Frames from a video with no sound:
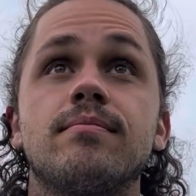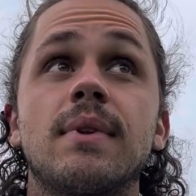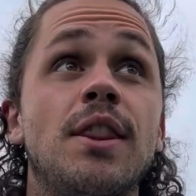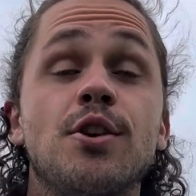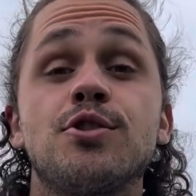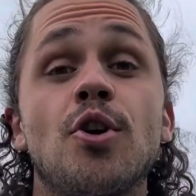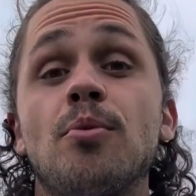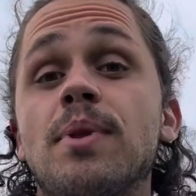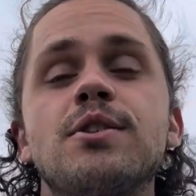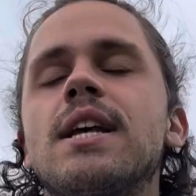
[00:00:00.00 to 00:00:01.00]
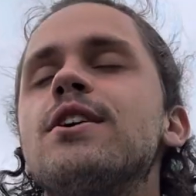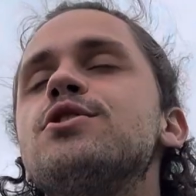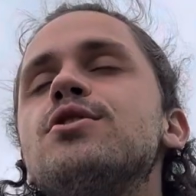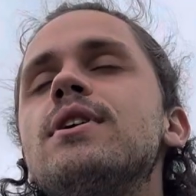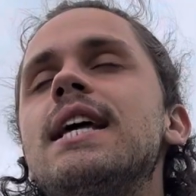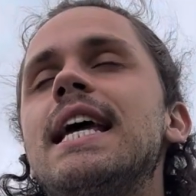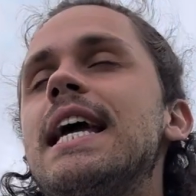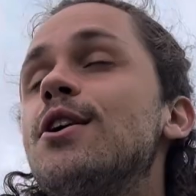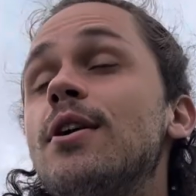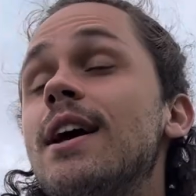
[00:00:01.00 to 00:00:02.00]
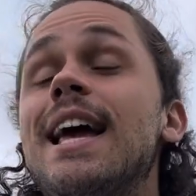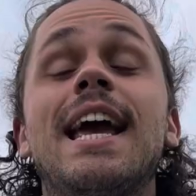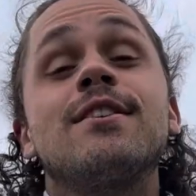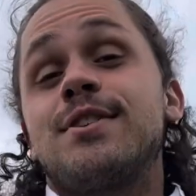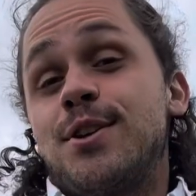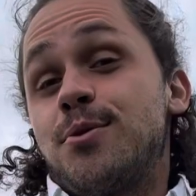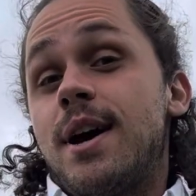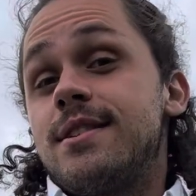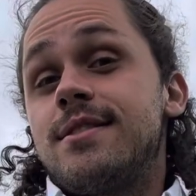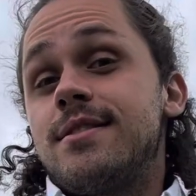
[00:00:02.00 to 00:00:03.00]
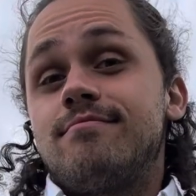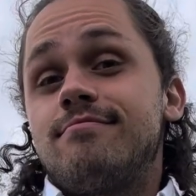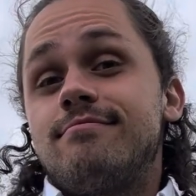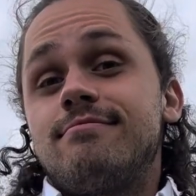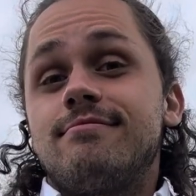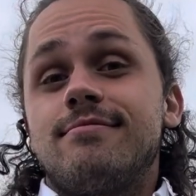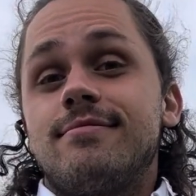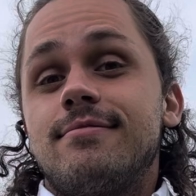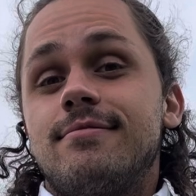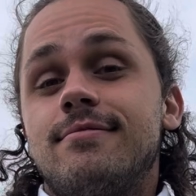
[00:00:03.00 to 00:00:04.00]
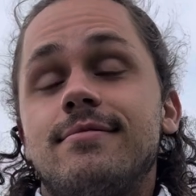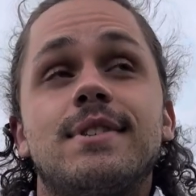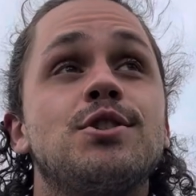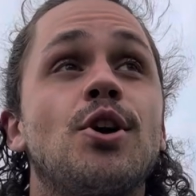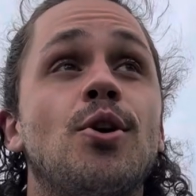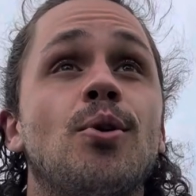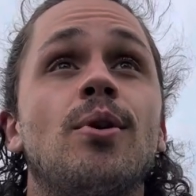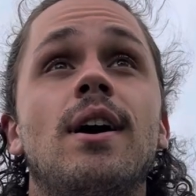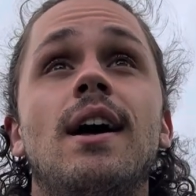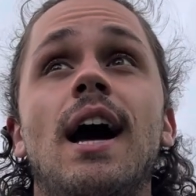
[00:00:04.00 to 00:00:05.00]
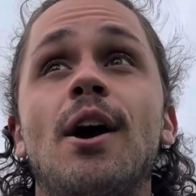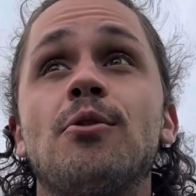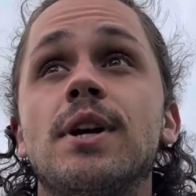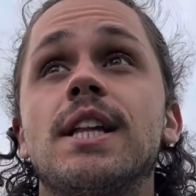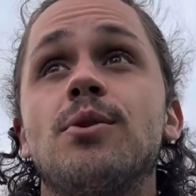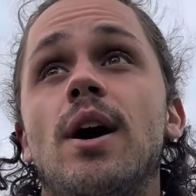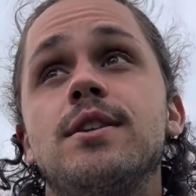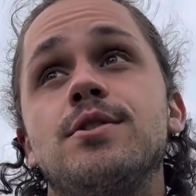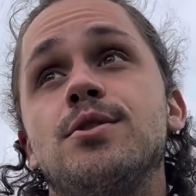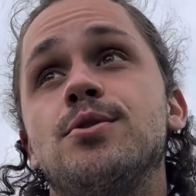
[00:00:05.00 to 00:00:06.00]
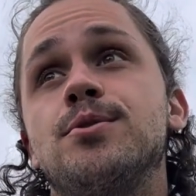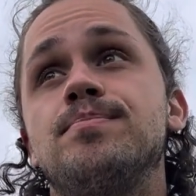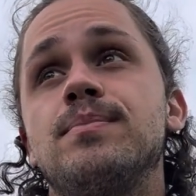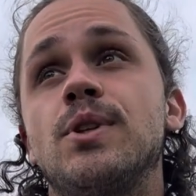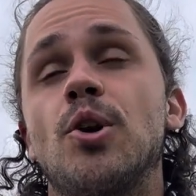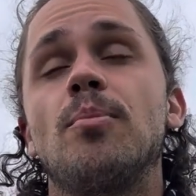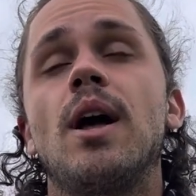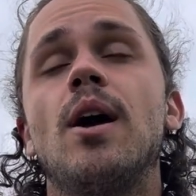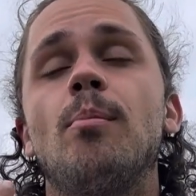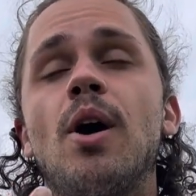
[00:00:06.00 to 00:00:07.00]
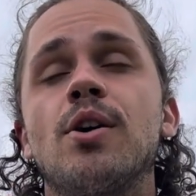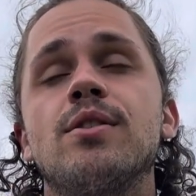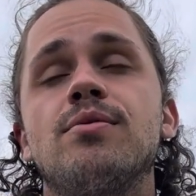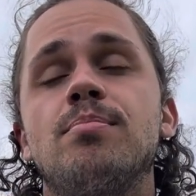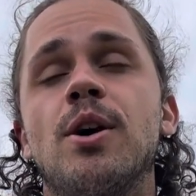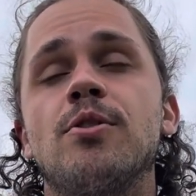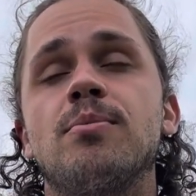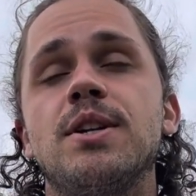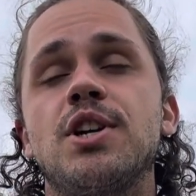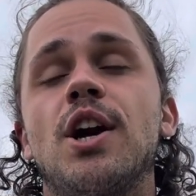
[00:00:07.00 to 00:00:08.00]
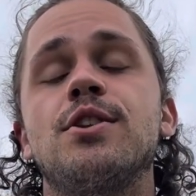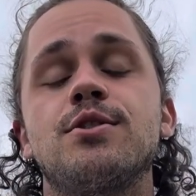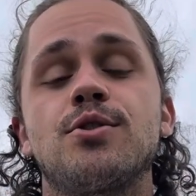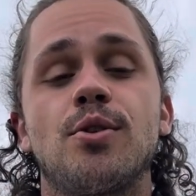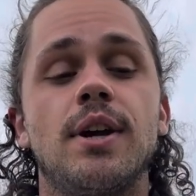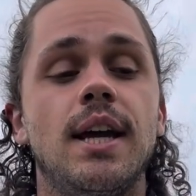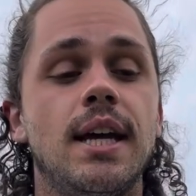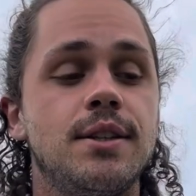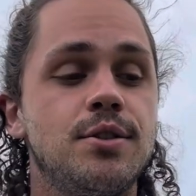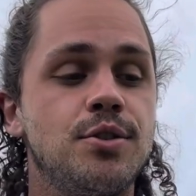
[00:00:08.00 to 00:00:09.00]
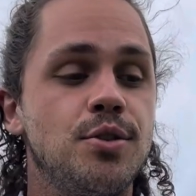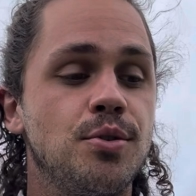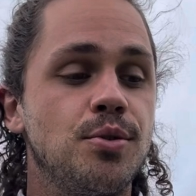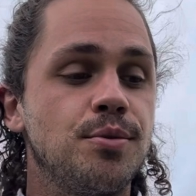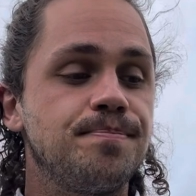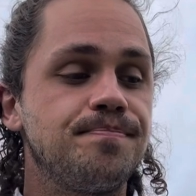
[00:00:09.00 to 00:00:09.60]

And there's infinite ways. So I really want to, you know, part of me sharing this story is to